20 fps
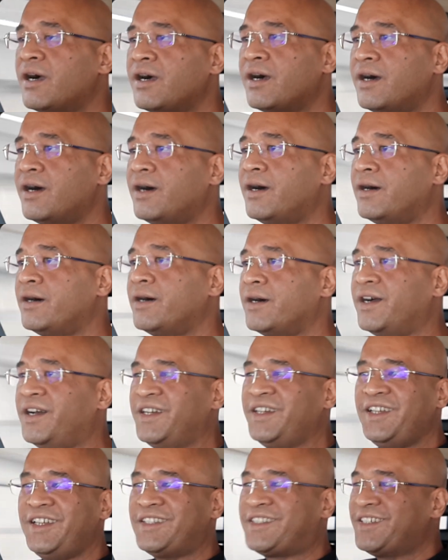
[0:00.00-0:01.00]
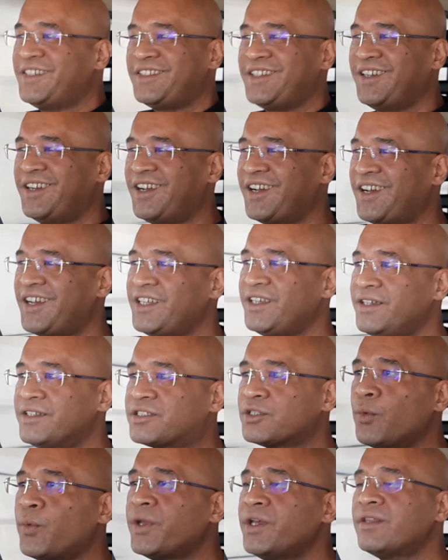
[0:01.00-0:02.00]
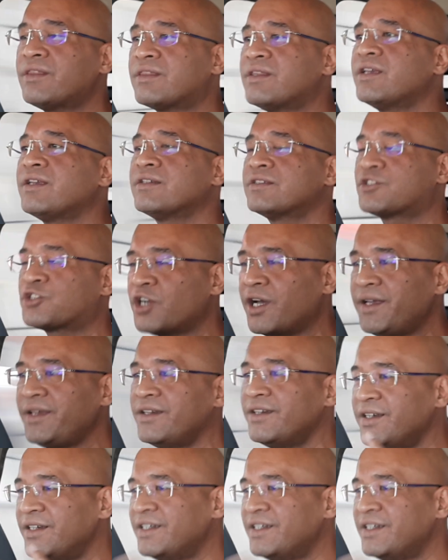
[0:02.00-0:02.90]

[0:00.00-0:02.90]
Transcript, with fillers: Uh, it's, it's a weird thing. Try